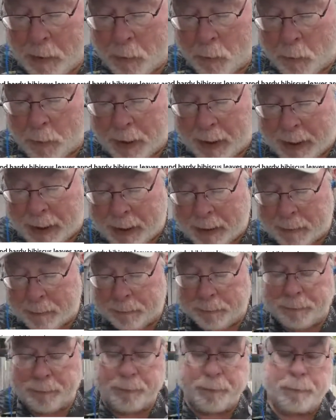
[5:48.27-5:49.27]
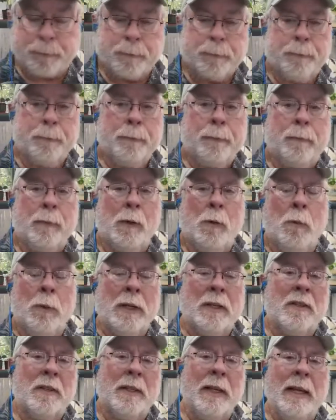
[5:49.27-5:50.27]
We
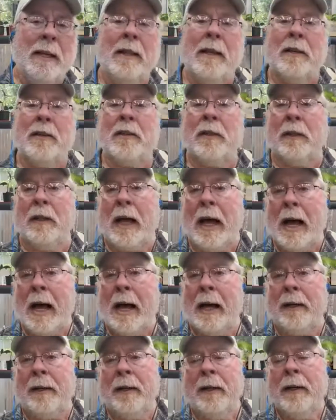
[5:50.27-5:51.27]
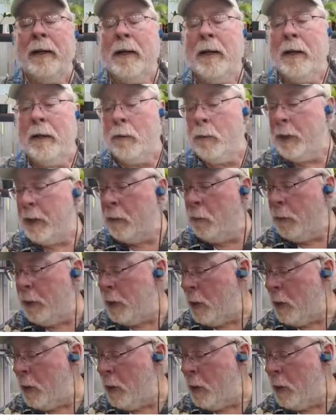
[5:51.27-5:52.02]
we see this a lot. We, we